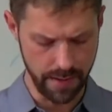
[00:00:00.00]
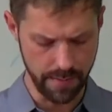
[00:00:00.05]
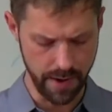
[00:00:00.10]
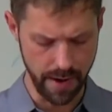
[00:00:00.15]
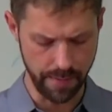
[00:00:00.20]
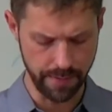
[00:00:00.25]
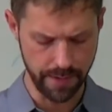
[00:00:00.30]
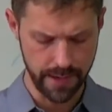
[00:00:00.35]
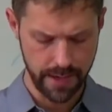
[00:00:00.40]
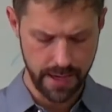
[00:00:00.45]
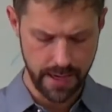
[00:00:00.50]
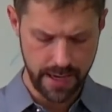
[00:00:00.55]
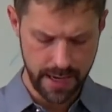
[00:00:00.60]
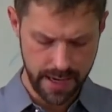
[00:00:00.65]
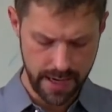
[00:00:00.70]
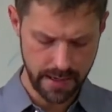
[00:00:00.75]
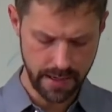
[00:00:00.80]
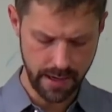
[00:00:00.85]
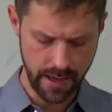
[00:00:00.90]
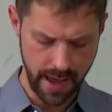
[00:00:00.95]
up
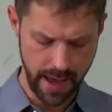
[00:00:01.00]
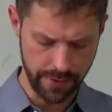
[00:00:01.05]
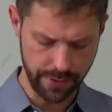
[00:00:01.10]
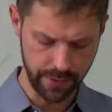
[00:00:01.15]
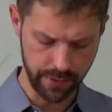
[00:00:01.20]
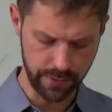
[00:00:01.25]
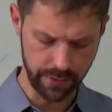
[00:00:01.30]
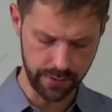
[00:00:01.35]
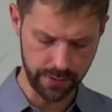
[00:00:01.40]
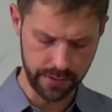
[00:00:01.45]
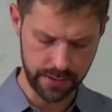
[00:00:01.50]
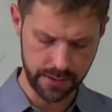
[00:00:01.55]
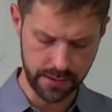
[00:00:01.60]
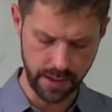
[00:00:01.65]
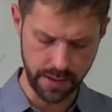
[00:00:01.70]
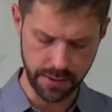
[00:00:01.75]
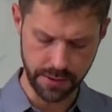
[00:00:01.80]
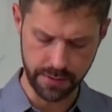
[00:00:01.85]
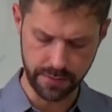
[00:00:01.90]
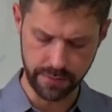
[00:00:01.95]
in ethical
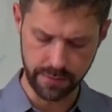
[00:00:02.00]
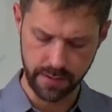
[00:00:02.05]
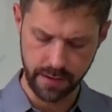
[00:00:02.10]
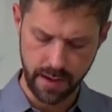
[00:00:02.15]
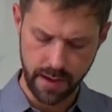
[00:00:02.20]
discussions.